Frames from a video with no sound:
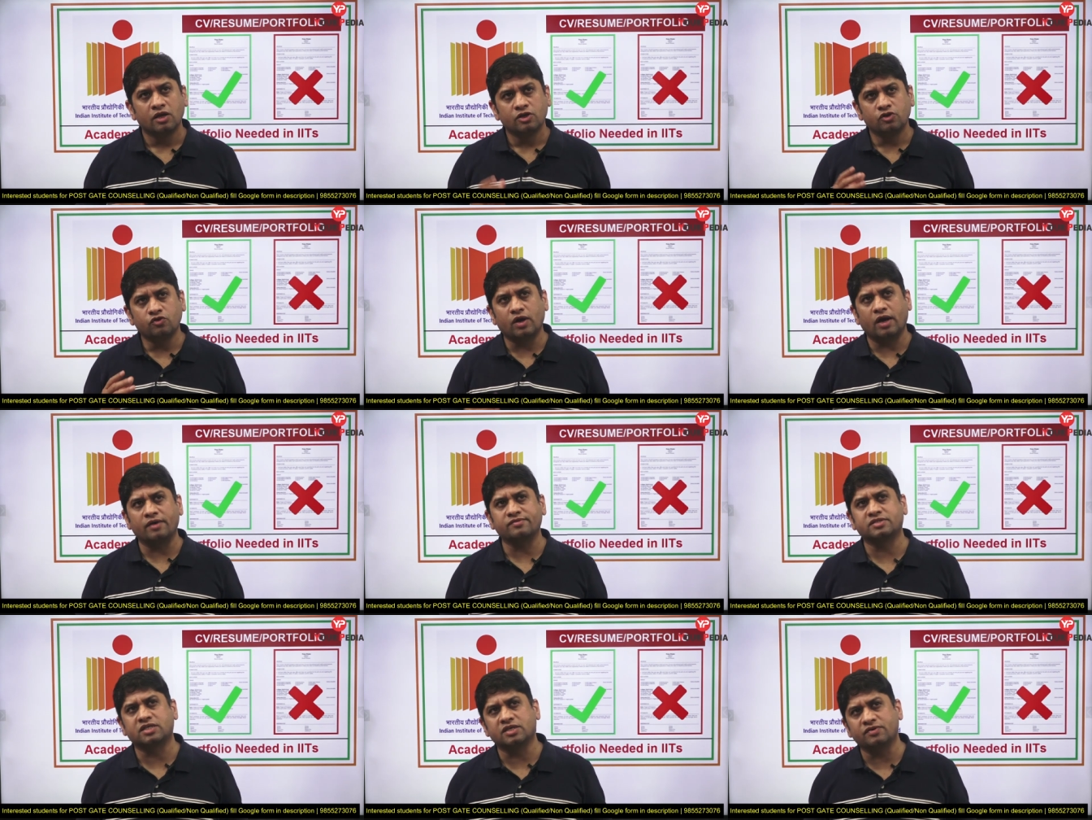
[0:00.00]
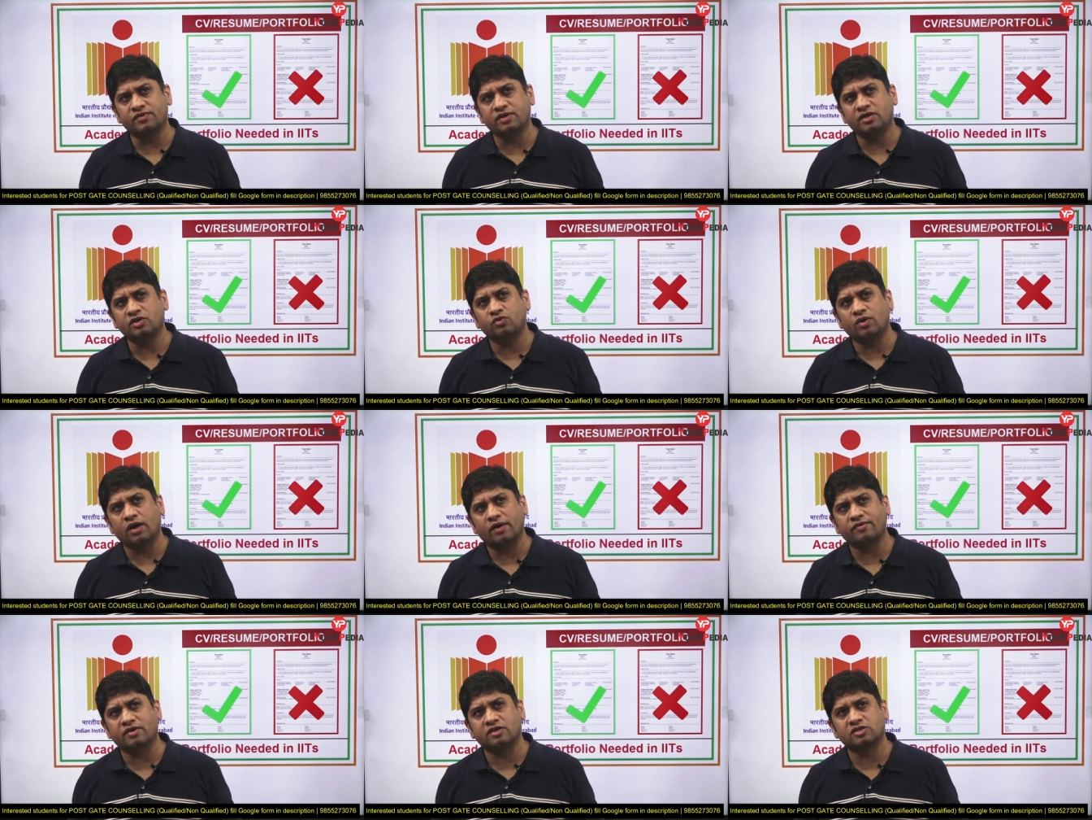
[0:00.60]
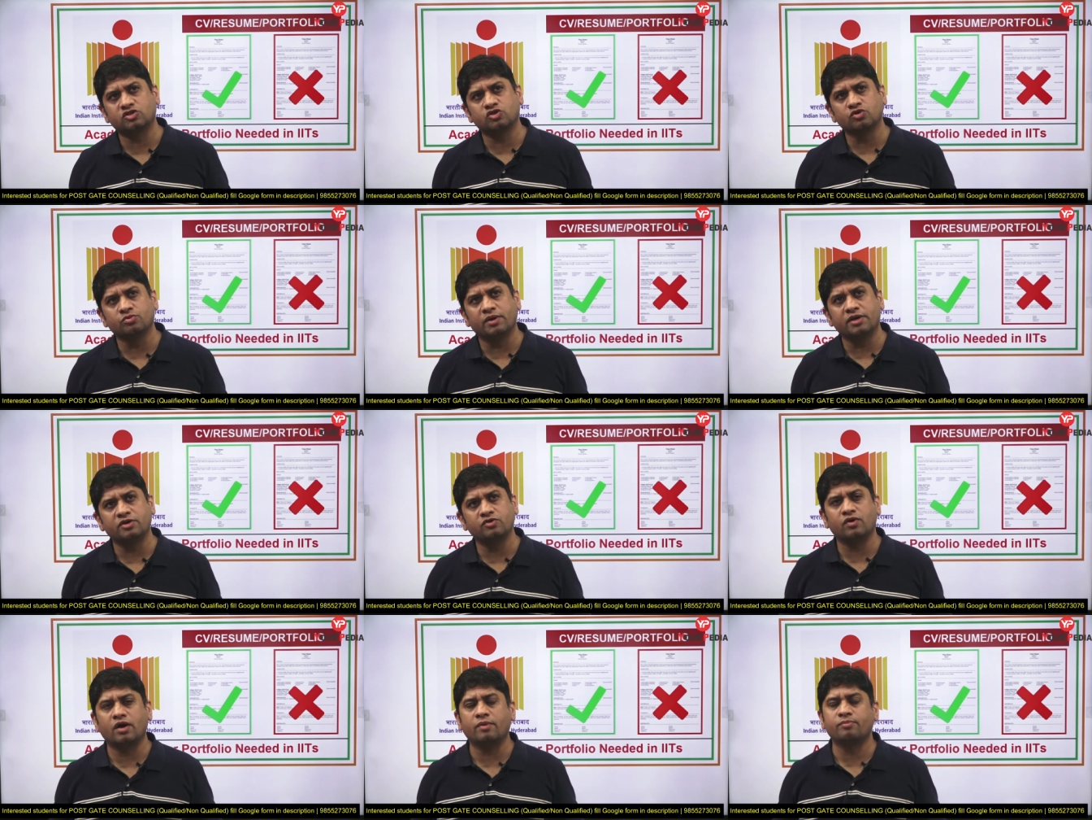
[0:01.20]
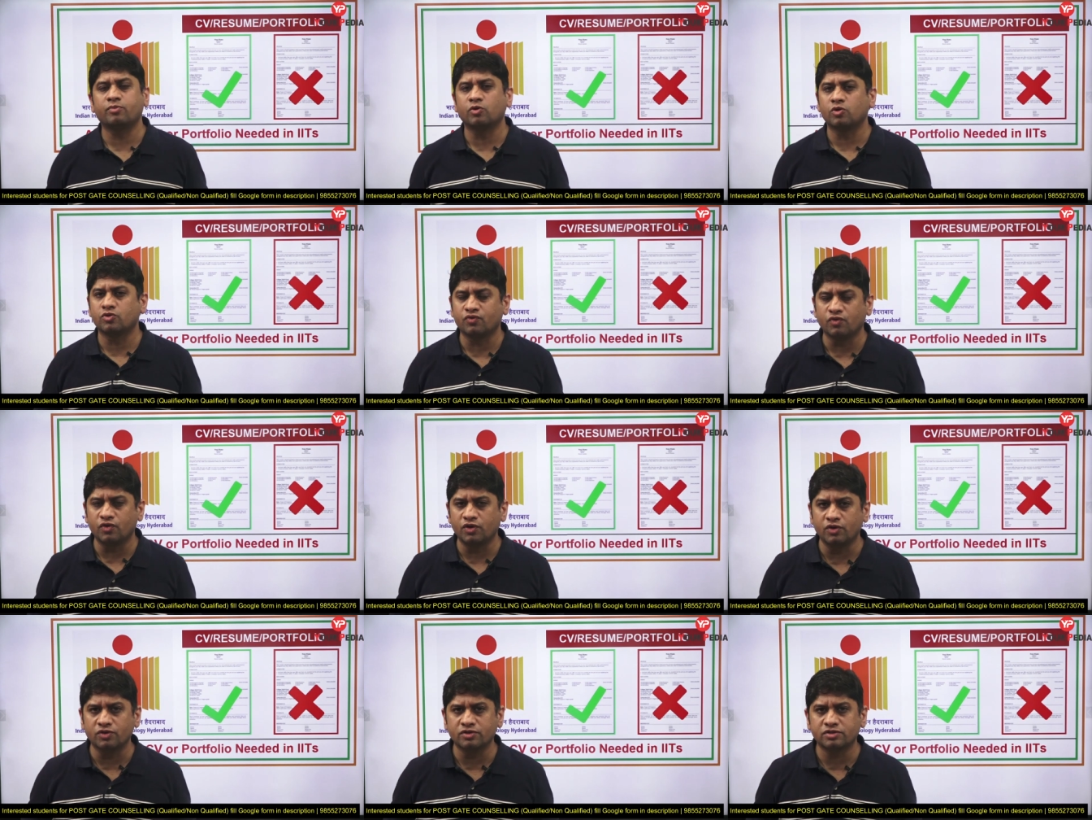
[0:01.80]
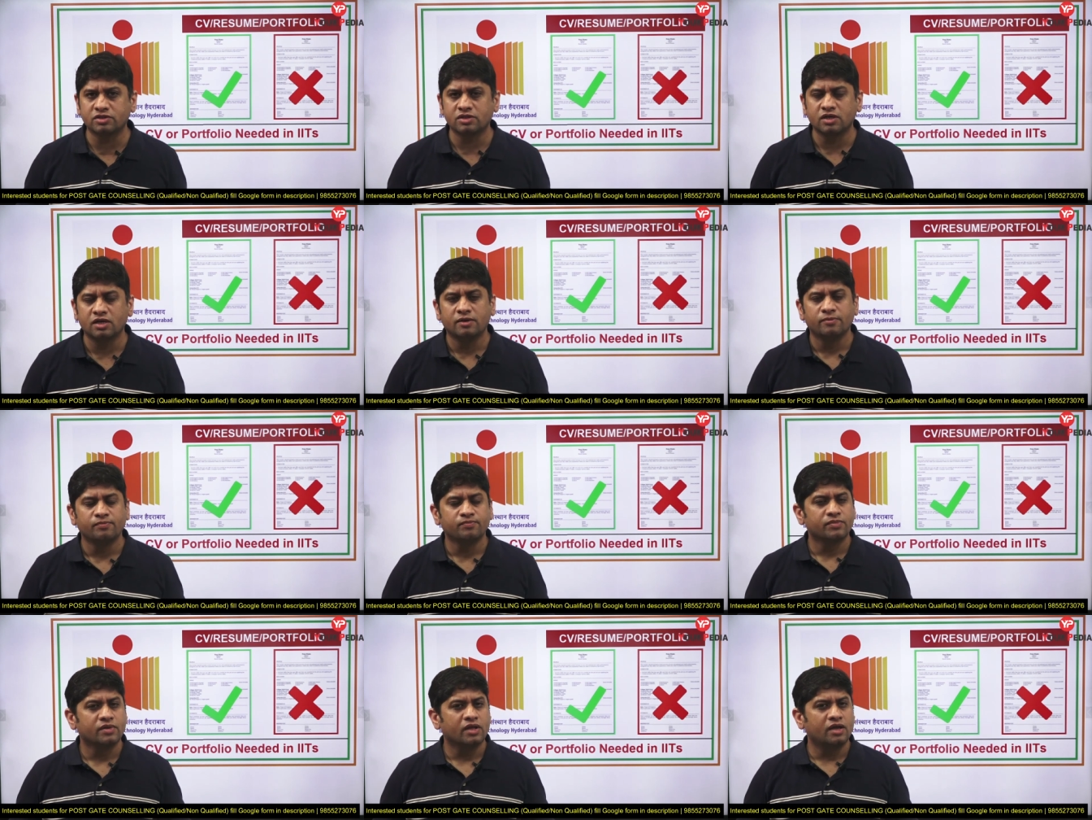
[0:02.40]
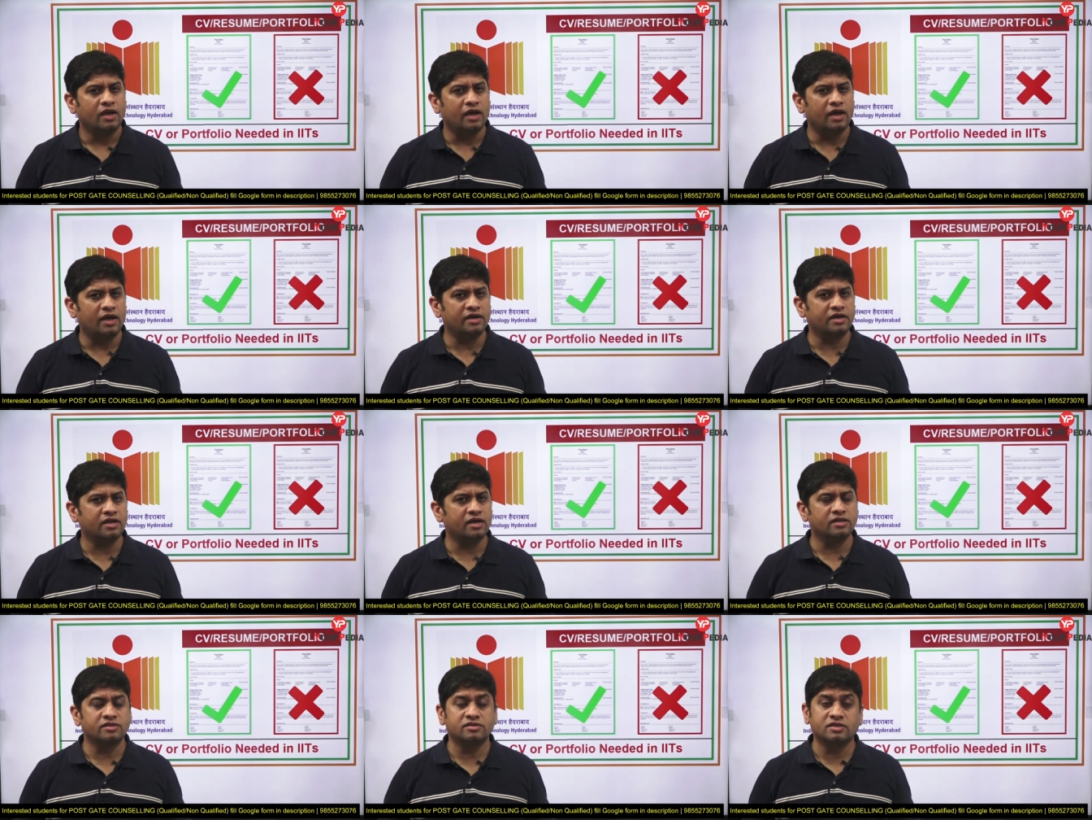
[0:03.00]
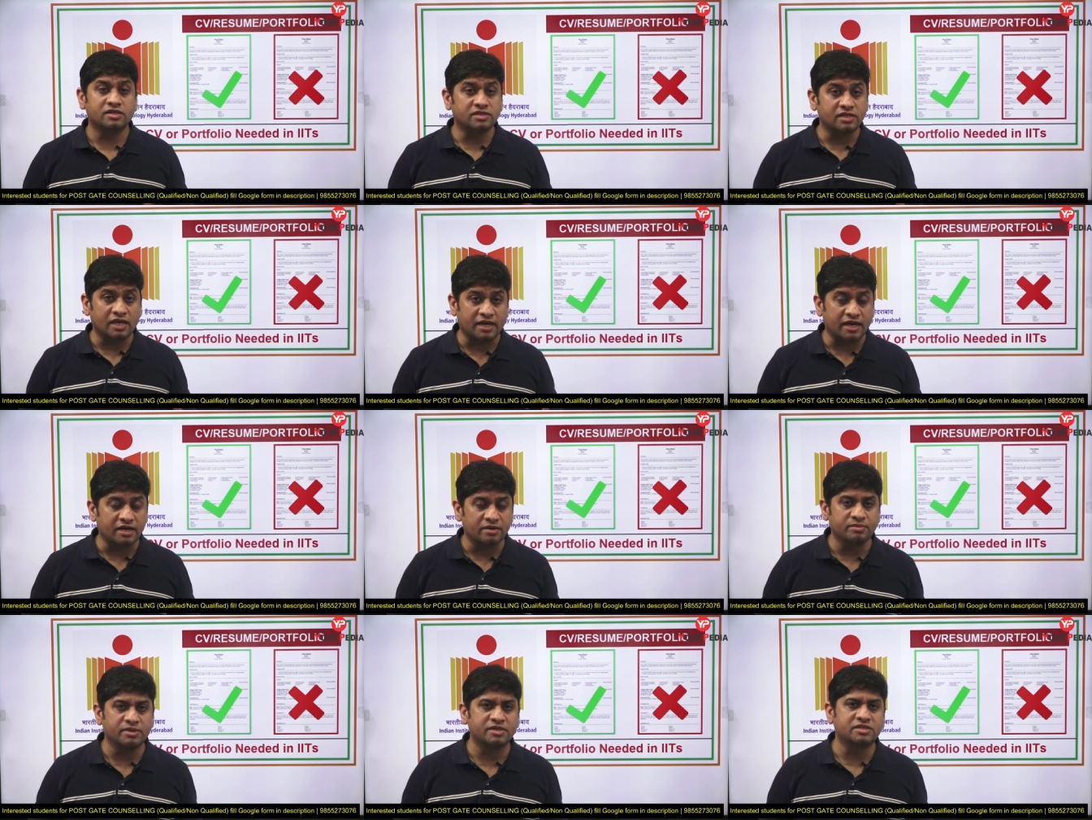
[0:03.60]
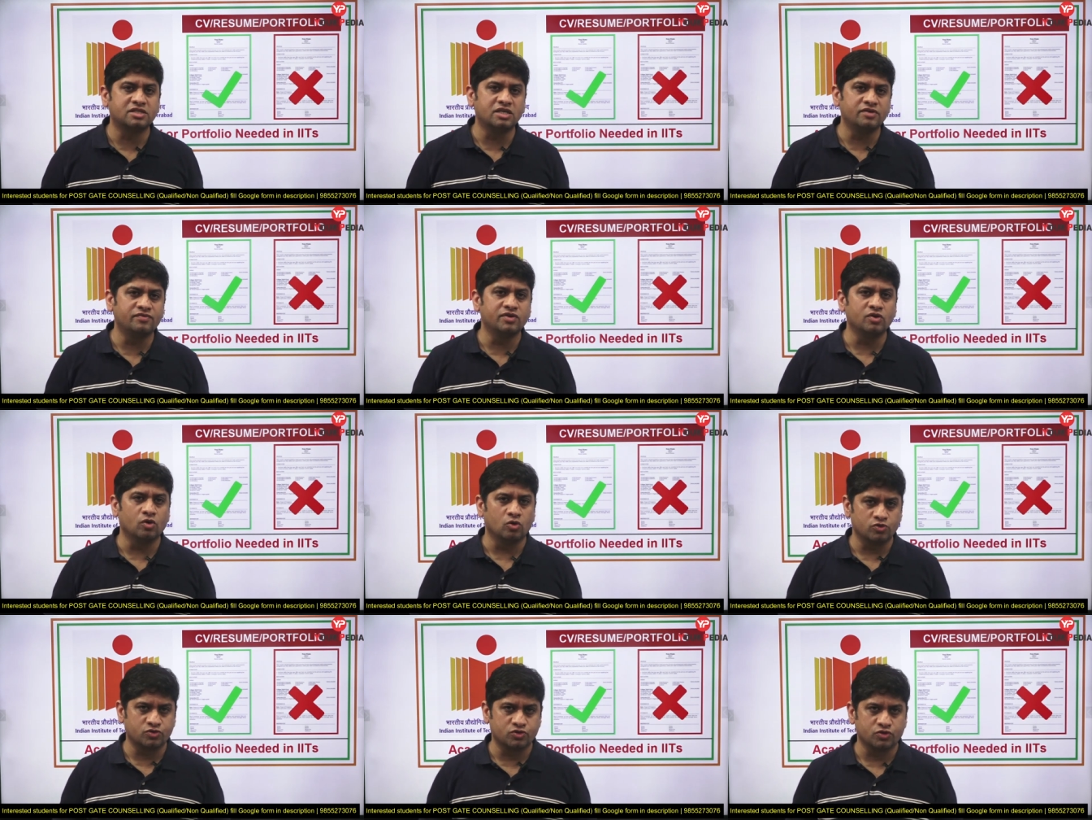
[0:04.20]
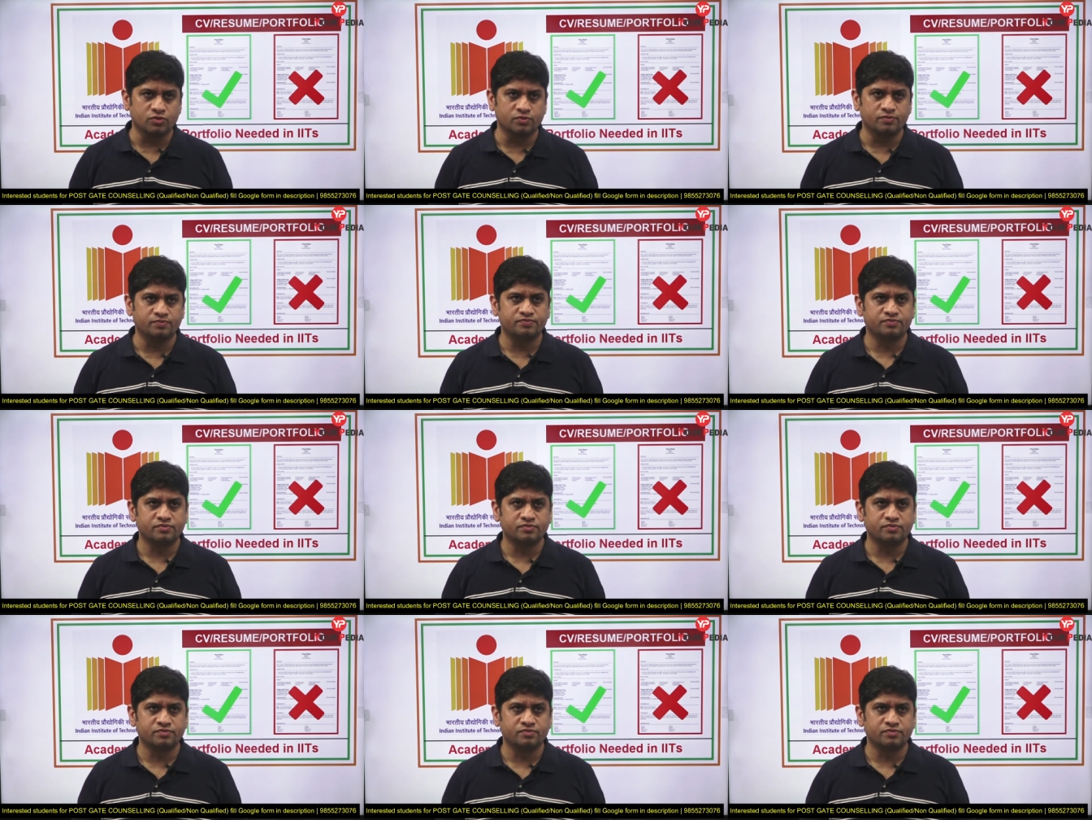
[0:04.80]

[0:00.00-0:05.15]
You have CV, you have resume, you have portfolios, and there is academic CV also.